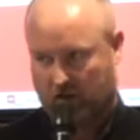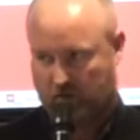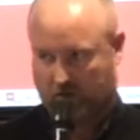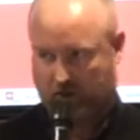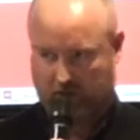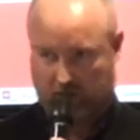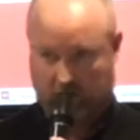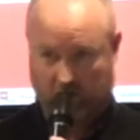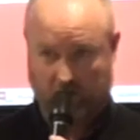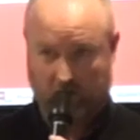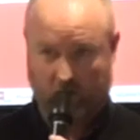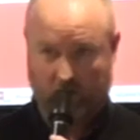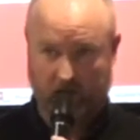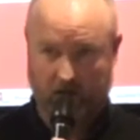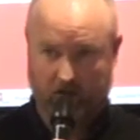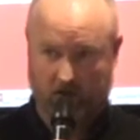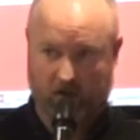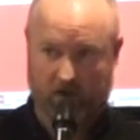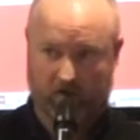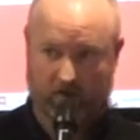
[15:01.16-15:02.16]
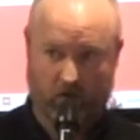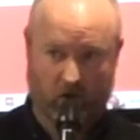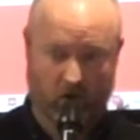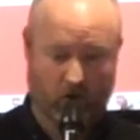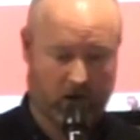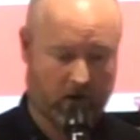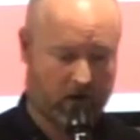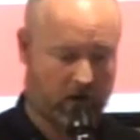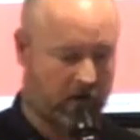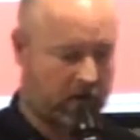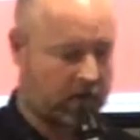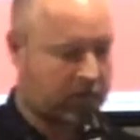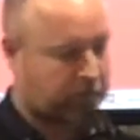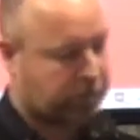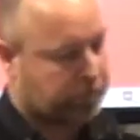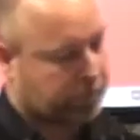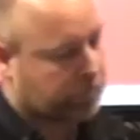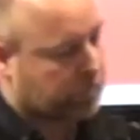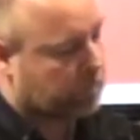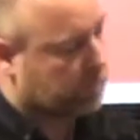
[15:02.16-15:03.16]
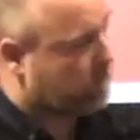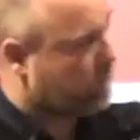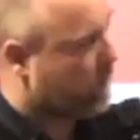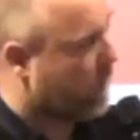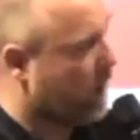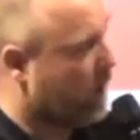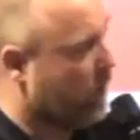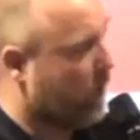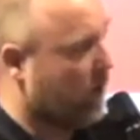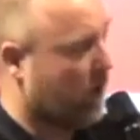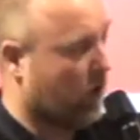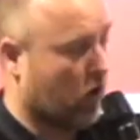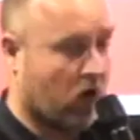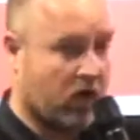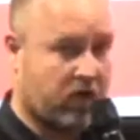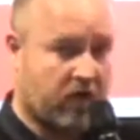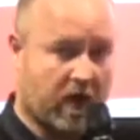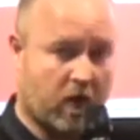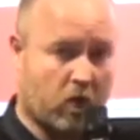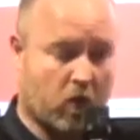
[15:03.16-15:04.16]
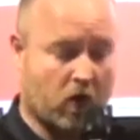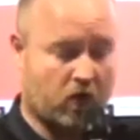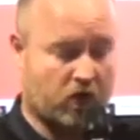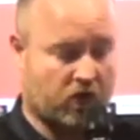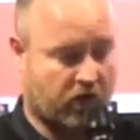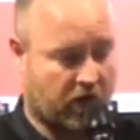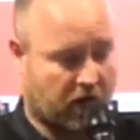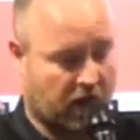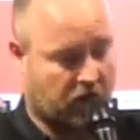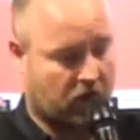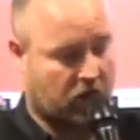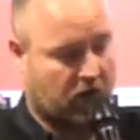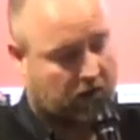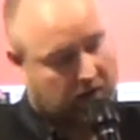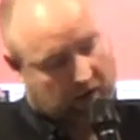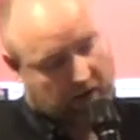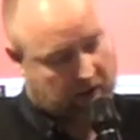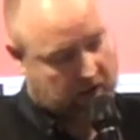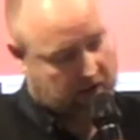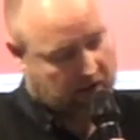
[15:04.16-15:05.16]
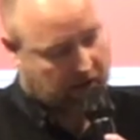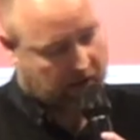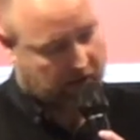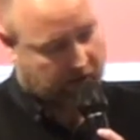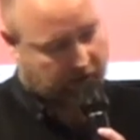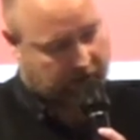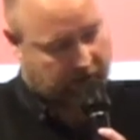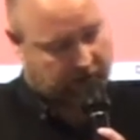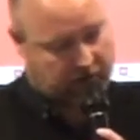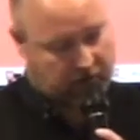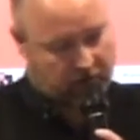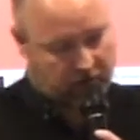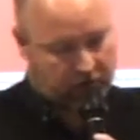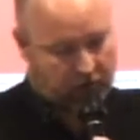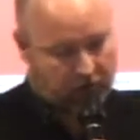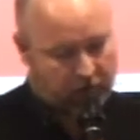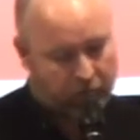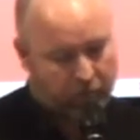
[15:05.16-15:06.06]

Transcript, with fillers: addresses is quite straightforward. But in an offline world, you really do need to incentivise